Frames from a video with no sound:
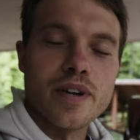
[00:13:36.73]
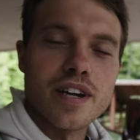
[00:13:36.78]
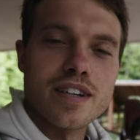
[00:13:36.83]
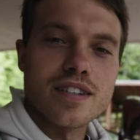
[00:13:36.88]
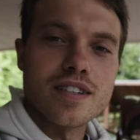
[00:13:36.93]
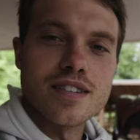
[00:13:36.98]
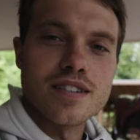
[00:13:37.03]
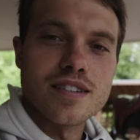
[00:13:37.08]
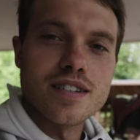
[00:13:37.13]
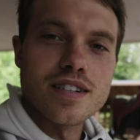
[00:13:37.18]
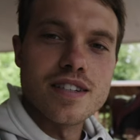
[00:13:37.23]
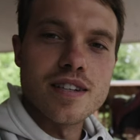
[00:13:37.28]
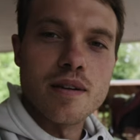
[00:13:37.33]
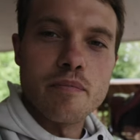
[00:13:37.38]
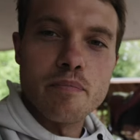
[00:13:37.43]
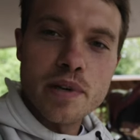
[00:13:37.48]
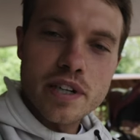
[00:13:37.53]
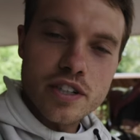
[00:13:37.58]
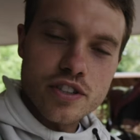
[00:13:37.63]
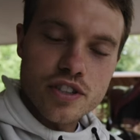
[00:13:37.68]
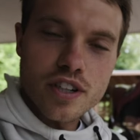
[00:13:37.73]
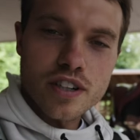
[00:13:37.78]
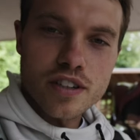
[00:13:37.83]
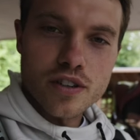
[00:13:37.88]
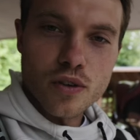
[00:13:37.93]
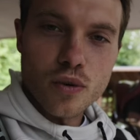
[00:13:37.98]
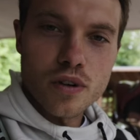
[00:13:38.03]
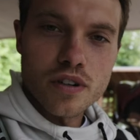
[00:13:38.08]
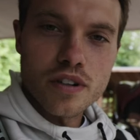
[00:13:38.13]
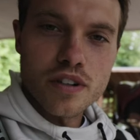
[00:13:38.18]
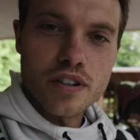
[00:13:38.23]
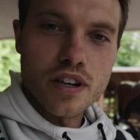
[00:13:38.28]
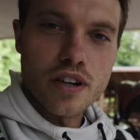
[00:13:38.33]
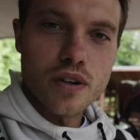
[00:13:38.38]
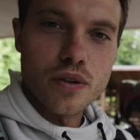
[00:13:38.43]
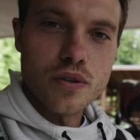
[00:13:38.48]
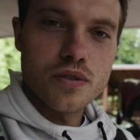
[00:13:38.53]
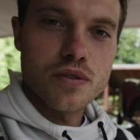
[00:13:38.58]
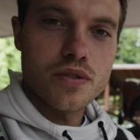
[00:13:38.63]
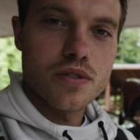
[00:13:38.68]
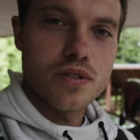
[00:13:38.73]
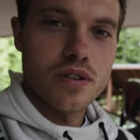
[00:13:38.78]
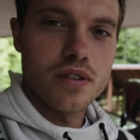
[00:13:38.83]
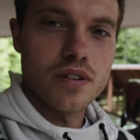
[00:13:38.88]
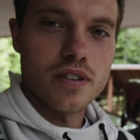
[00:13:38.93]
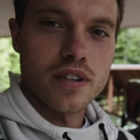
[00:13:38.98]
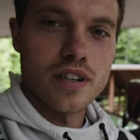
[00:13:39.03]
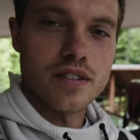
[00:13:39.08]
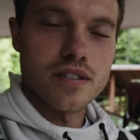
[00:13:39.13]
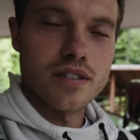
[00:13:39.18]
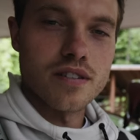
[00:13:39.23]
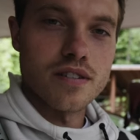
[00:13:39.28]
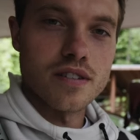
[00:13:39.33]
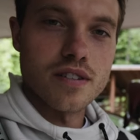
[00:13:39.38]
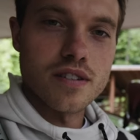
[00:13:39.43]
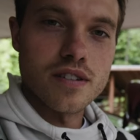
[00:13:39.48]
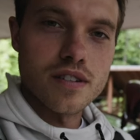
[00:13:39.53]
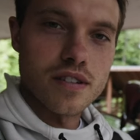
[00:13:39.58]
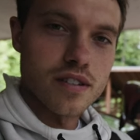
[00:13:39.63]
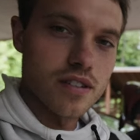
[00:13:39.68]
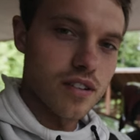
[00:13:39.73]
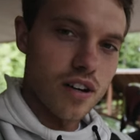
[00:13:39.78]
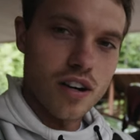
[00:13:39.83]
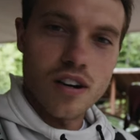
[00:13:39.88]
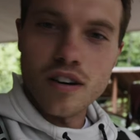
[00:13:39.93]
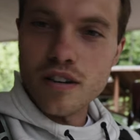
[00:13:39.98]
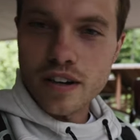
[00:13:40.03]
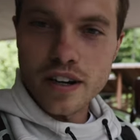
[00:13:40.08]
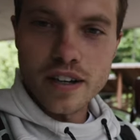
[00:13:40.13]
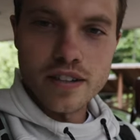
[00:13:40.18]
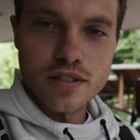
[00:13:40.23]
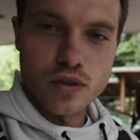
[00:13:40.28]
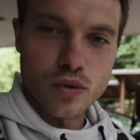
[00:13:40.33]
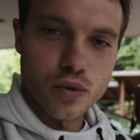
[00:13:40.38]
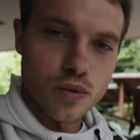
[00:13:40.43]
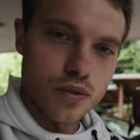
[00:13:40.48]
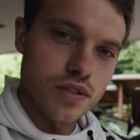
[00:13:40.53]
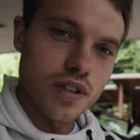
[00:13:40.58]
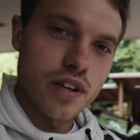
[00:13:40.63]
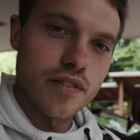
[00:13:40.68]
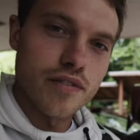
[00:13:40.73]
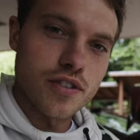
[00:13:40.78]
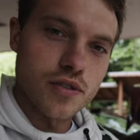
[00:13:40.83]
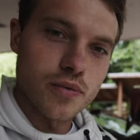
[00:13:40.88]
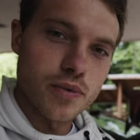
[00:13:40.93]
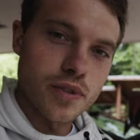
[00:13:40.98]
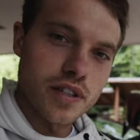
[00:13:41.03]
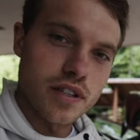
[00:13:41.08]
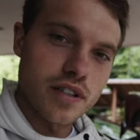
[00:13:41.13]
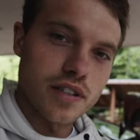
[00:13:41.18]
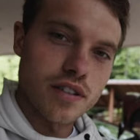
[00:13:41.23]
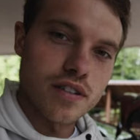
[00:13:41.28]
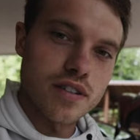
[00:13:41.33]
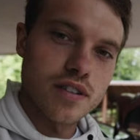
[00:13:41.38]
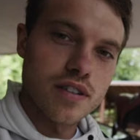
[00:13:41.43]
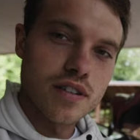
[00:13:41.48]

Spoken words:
We got to see a big chunk of the Oregon coast. Got to see all kinds of cool stuff this weekend.